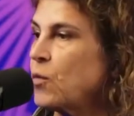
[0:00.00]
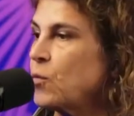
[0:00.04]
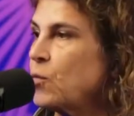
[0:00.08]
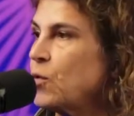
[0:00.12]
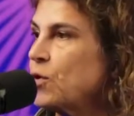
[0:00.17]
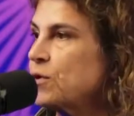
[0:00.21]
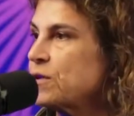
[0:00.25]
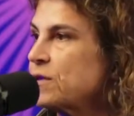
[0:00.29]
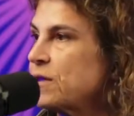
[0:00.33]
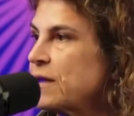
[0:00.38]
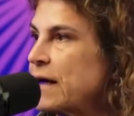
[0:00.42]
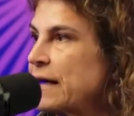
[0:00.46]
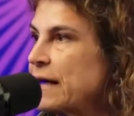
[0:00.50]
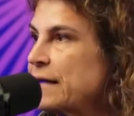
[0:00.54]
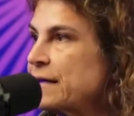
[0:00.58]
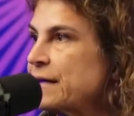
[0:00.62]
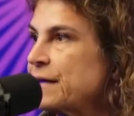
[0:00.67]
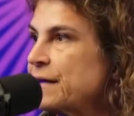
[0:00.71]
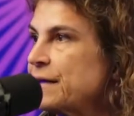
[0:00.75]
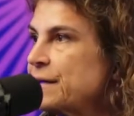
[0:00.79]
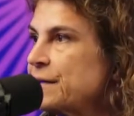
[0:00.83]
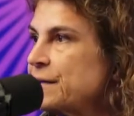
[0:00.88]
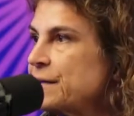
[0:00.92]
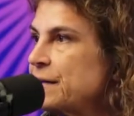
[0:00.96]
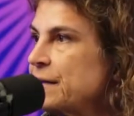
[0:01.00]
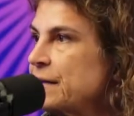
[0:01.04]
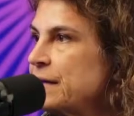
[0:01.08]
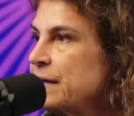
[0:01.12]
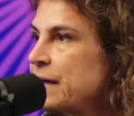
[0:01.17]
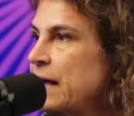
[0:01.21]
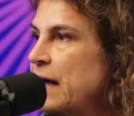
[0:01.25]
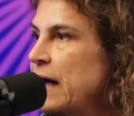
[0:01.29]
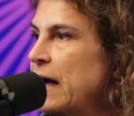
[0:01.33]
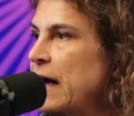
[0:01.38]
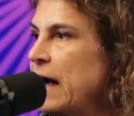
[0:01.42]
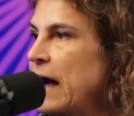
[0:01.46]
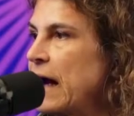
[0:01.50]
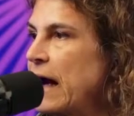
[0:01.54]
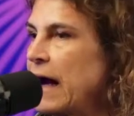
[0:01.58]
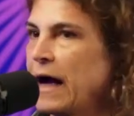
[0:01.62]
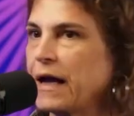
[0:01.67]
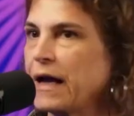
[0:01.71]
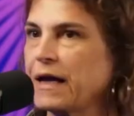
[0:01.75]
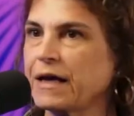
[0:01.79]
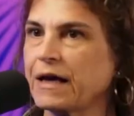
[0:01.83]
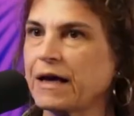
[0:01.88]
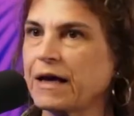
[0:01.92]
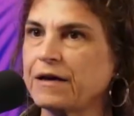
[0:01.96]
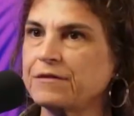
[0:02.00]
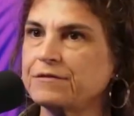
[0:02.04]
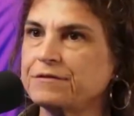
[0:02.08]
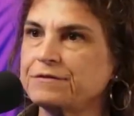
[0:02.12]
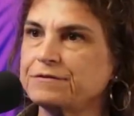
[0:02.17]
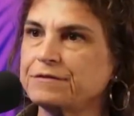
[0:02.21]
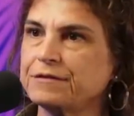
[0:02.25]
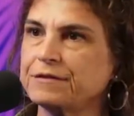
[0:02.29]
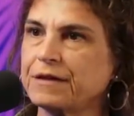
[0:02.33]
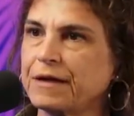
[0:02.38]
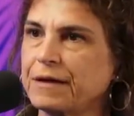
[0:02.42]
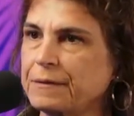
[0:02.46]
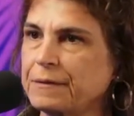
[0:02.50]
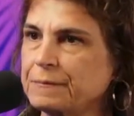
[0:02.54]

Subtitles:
What other? I have